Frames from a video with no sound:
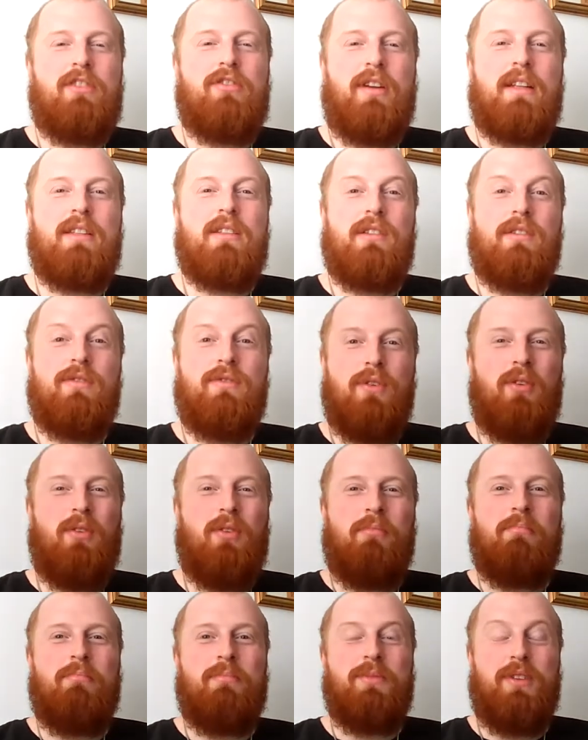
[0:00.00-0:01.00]

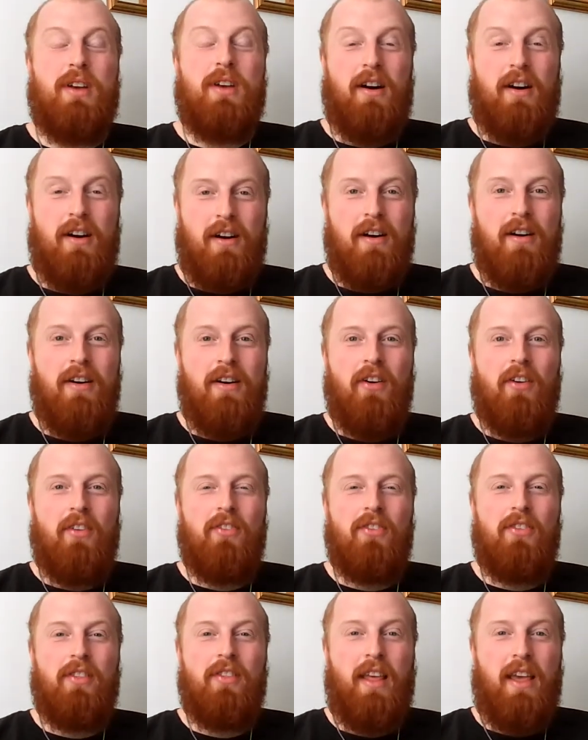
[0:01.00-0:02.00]
transforms our
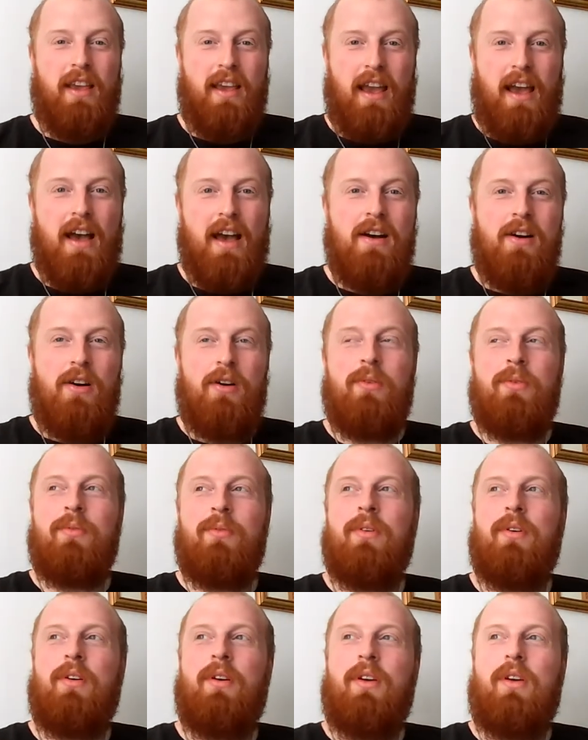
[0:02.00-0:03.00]
hearts, like
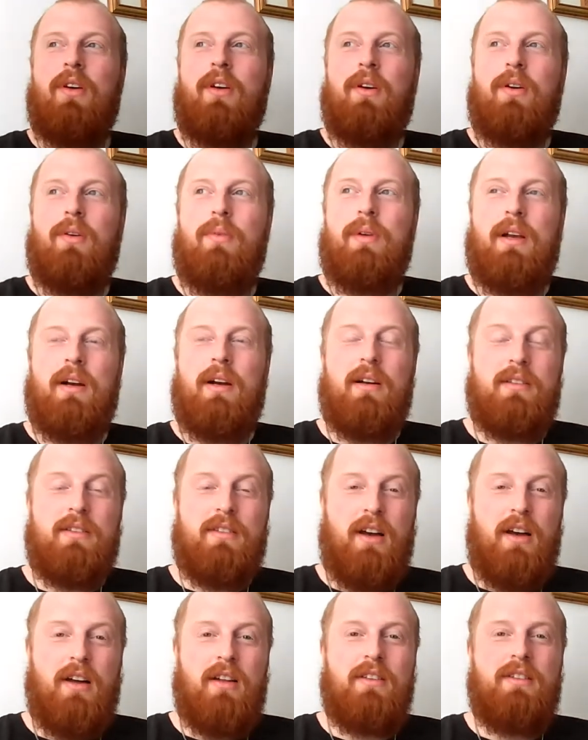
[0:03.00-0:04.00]
how we are
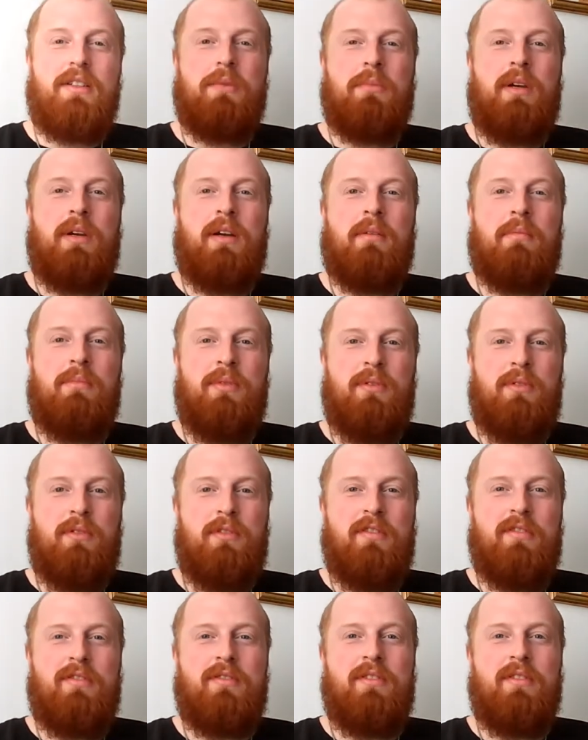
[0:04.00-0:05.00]
touched and we are
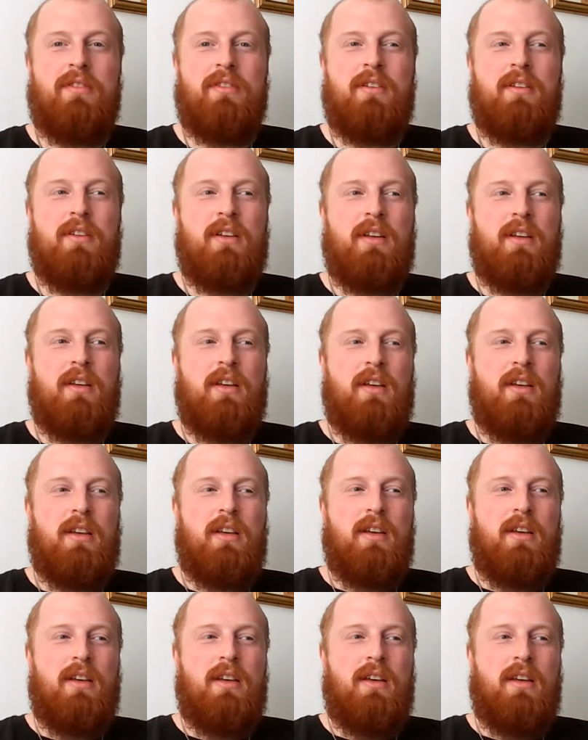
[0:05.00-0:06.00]
moved
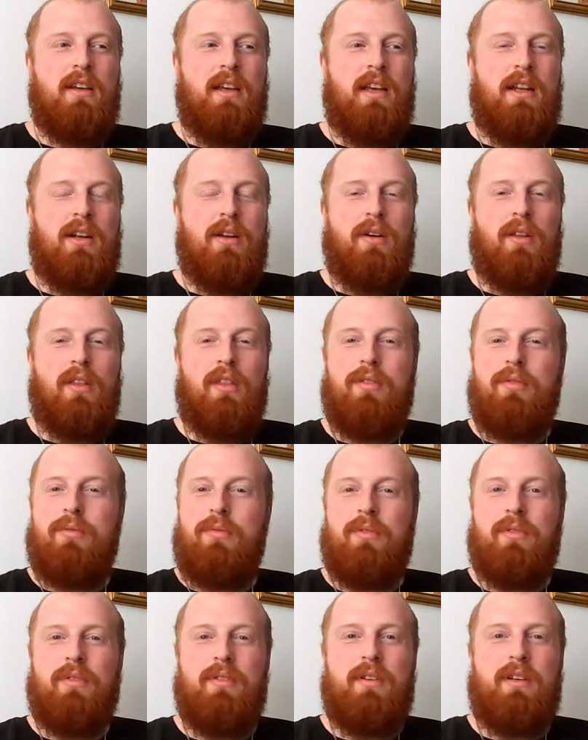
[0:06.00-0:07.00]
in our
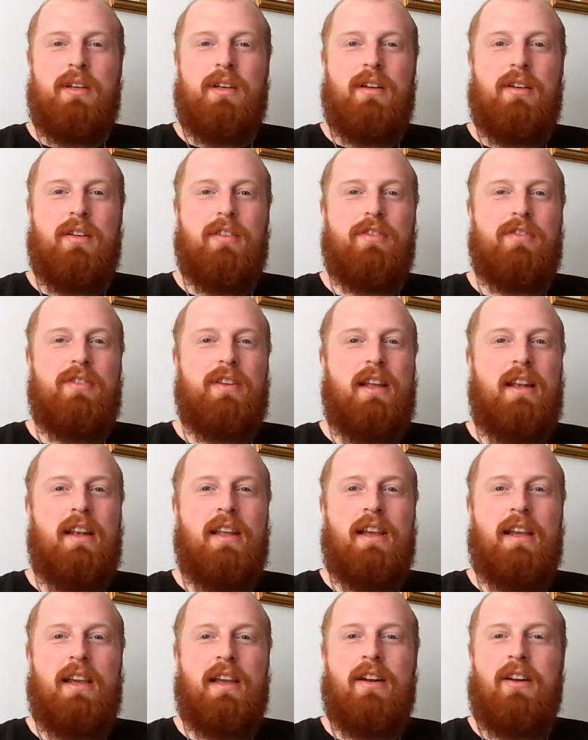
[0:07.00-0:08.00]
thought, in our
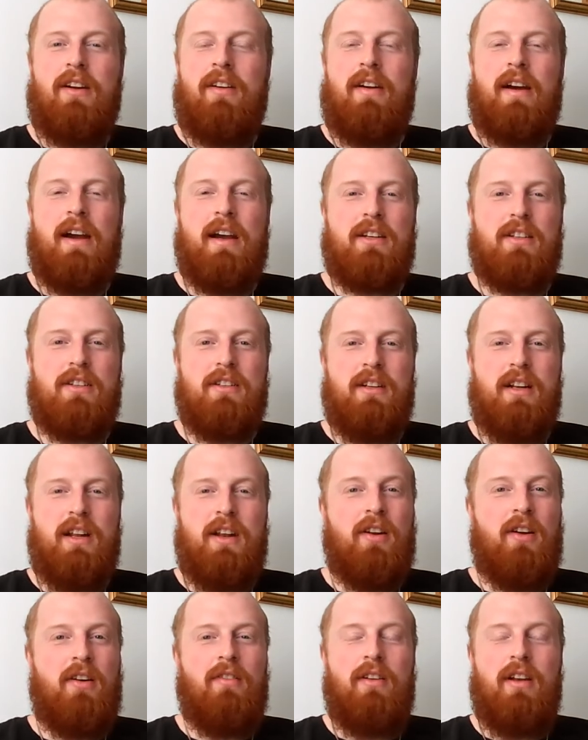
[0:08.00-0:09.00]
feeling, in our action,
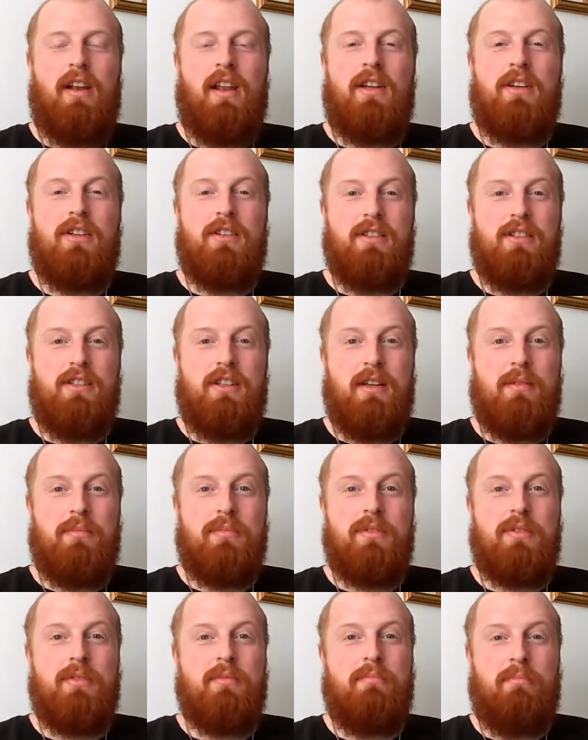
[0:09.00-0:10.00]
in our
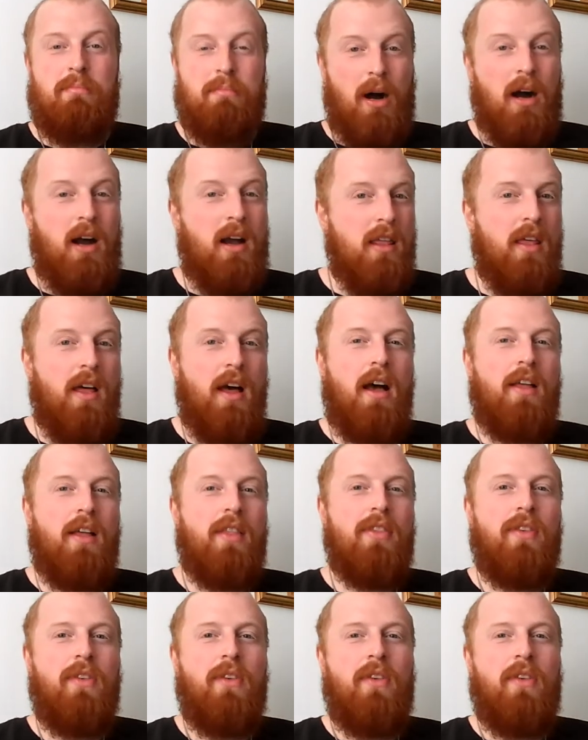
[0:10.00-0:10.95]
relationships by that.